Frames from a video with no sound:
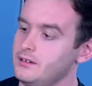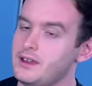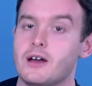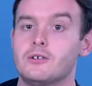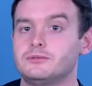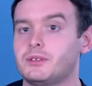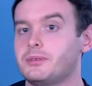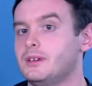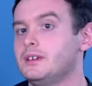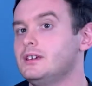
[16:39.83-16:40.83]
Now, the
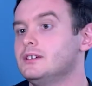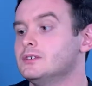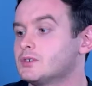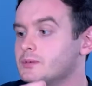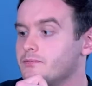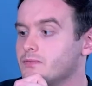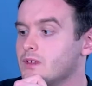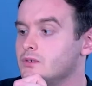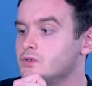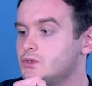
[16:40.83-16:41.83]
thing is,
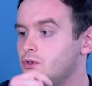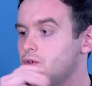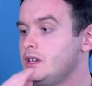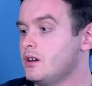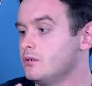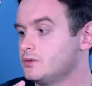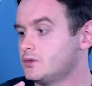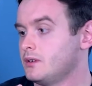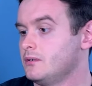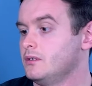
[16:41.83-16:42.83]

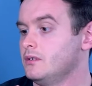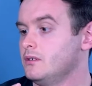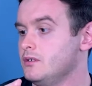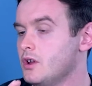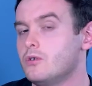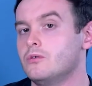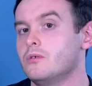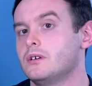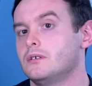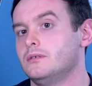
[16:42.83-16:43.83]
studios
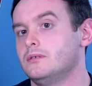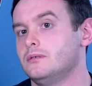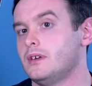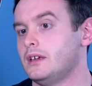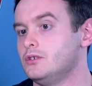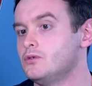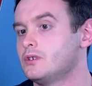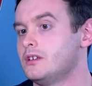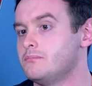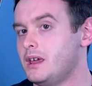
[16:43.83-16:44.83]
know that you
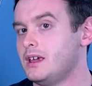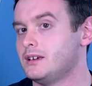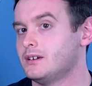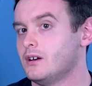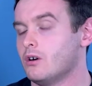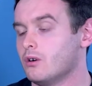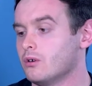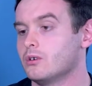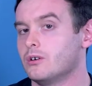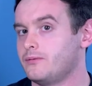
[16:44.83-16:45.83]
can make a
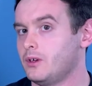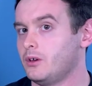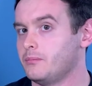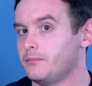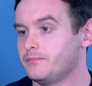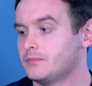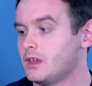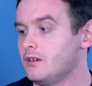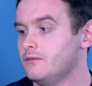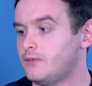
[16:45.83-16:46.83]
horror film
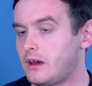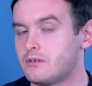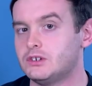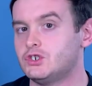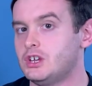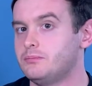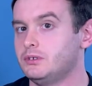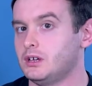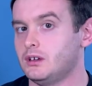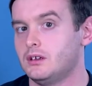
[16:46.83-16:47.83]
very
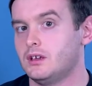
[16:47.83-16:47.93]
cheaply,